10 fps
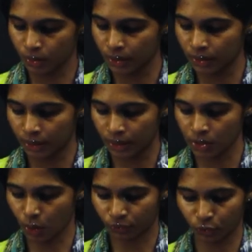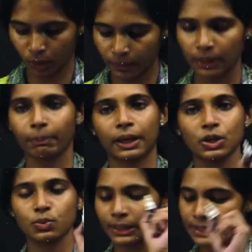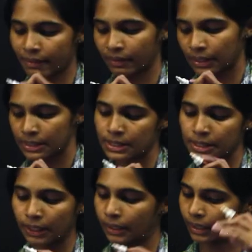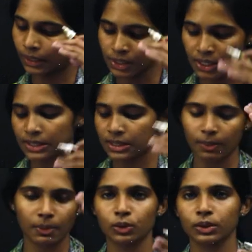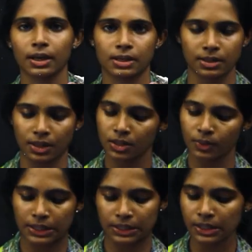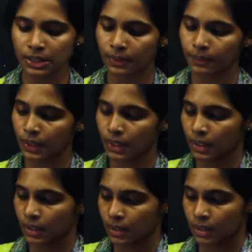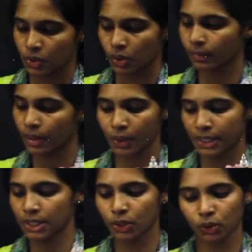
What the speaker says: this is a soft copy page 176, just above the exercise questions. So, we have a question.